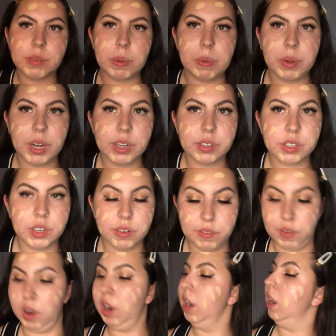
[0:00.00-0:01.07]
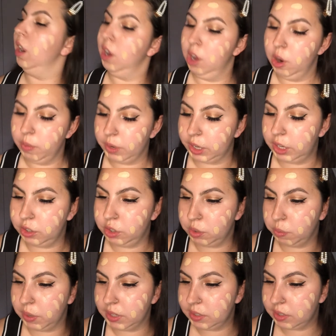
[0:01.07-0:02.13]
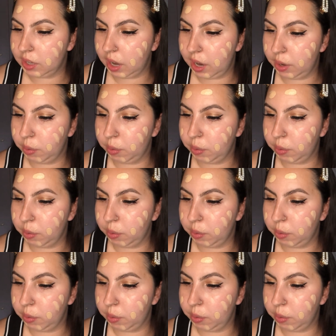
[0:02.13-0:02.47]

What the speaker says: what we got so far. We're going to do one side